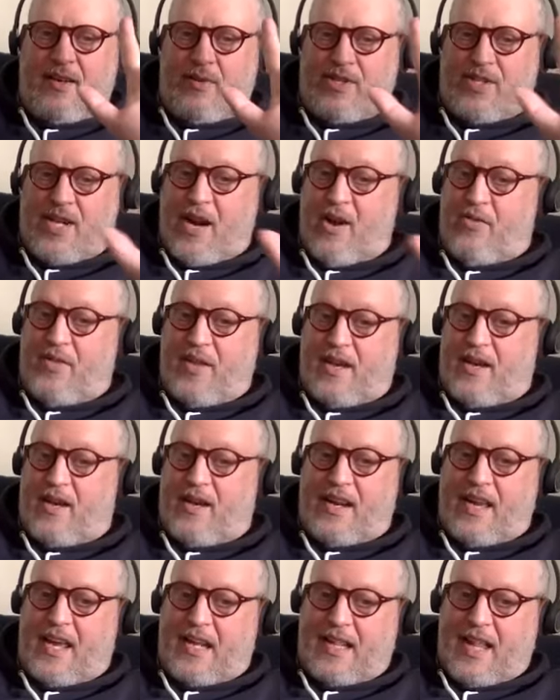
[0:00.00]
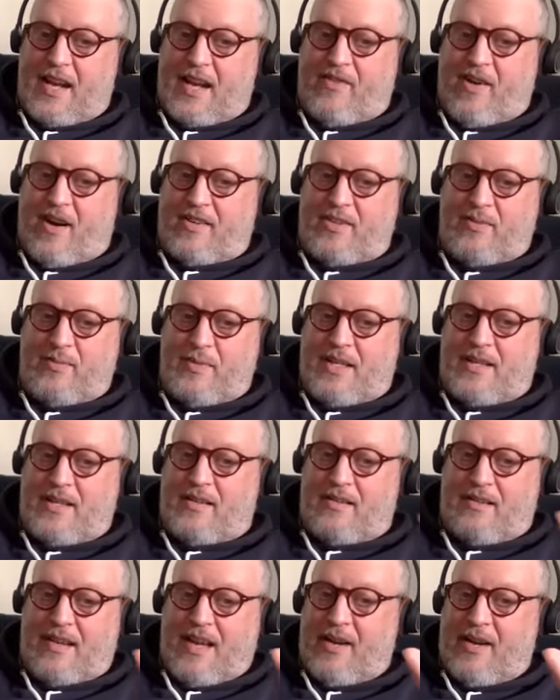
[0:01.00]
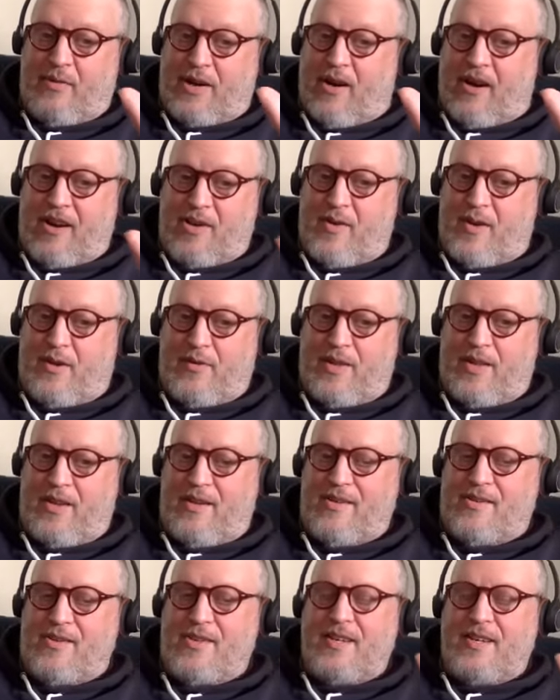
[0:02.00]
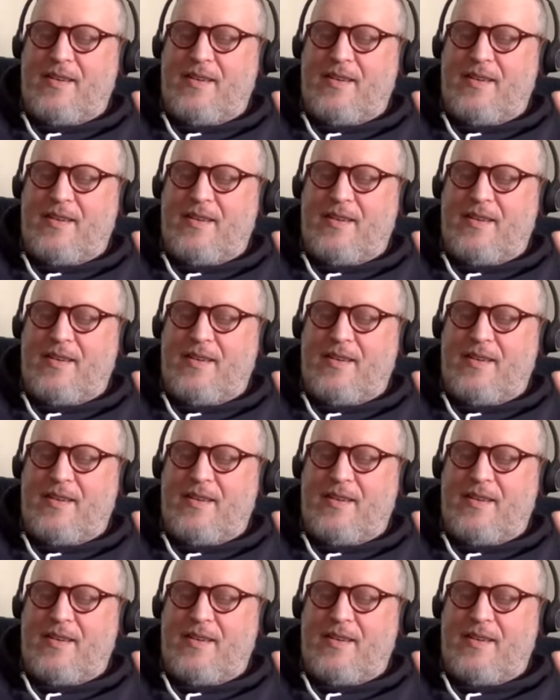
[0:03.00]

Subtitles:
which I don't think you're going to get a lot of anyone arguing with you.